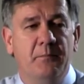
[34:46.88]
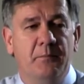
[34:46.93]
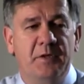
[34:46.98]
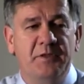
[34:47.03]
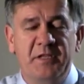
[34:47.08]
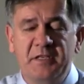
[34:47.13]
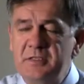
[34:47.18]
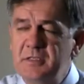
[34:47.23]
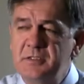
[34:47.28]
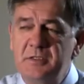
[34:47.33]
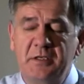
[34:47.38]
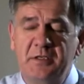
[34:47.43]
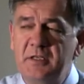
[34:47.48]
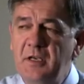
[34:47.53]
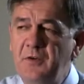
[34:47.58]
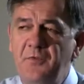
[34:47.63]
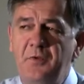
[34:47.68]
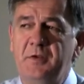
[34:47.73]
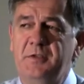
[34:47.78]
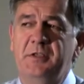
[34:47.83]
But this is a
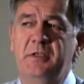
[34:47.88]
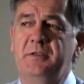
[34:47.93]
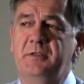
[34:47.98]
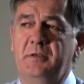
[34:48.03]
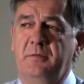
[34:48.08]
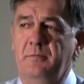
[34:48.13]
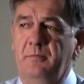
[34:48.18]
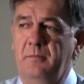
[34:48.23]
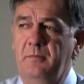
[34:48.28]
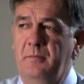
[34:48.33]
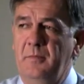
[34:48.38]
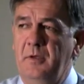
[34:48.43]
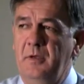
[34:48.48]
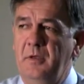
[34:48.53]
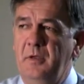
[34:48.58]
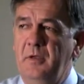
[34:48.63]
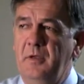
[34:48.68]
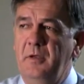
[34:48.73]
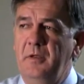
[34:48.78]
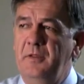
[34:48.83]
different system.
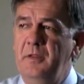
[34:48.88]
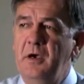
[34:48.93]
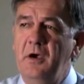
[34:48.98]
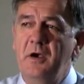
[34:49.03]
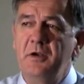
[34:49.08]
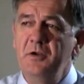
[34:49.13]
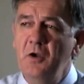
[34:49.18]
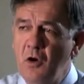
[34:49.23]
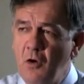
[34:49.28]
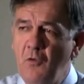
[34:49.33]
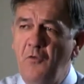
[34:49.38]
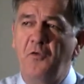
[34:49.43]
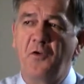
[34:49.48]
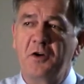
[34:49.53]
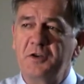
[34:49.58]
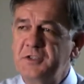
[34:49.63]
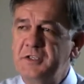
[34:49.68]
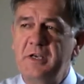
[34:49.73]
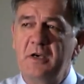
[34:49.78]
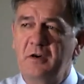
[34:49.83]
There are no
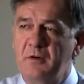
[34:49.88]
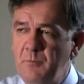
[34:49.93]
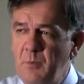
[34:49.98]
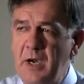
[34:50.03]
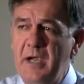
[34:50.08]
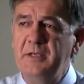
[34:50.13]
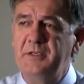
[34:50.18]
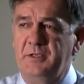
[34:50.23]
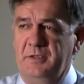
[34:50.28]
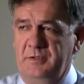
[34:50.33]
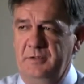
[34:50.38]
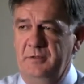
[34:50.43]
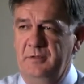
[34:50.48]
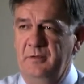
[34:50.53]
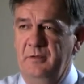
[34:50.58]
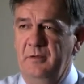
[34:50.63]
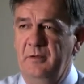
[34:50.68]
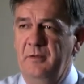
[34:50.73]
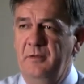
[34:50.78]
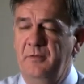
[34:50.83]
first tier of branches.
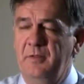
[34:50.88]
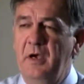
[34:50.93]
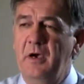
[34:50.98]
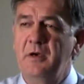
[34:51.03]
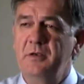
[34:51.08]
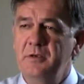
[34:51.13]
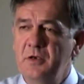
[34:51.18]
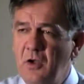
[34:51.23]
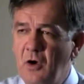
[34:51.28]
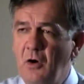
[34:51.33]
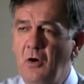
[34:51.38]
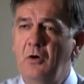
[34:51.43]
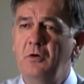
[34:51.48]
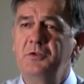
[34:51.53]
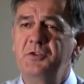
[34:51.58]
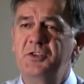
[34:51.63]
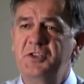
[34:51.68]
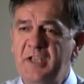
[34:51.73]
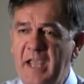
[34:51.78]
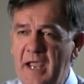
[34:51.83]
There are no
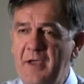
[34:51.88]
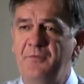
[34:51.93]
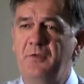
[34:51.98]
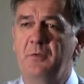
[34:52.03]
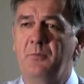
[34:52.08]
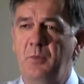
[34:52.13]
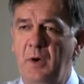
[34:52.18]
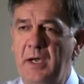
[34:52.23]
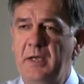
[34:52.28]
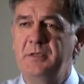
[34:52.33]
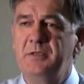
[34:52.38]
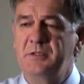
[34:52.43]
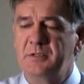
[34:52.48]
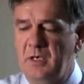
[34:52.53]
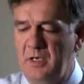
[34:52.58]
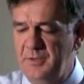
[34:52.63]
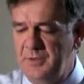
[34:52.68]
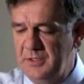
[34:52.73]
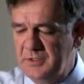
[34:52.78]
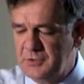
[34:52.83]
scaffold branches
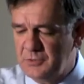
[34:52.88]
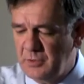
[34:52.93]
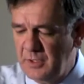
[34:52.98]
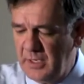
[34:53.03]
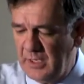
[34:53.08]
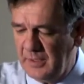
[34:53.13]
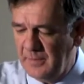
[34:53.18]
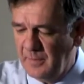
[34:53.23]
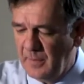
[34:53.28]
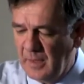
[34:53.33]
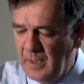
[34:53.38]
on this tree.